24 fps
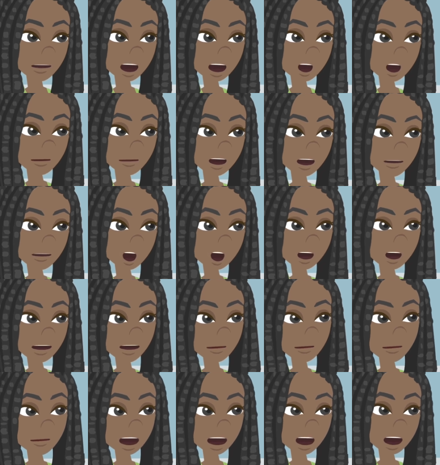breaks up into
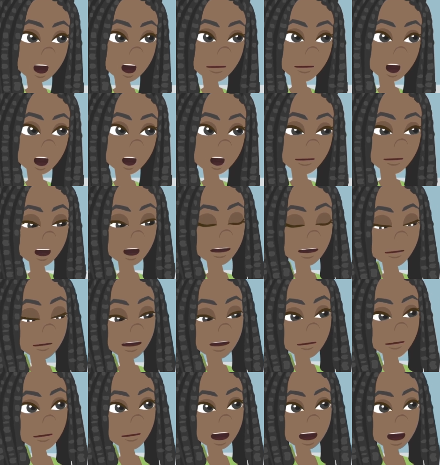smaller pieces
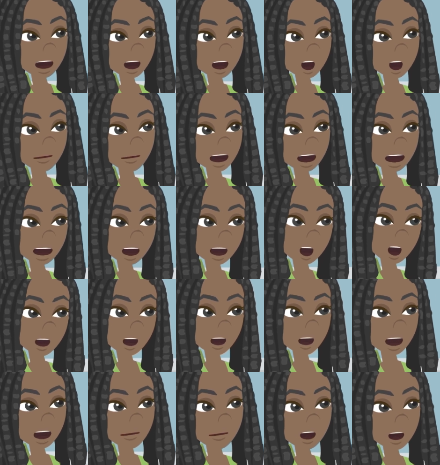that grow into new
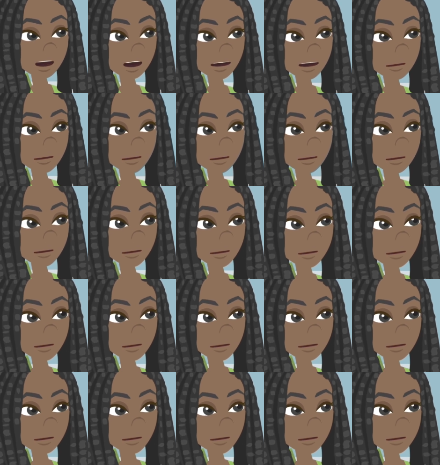individuals.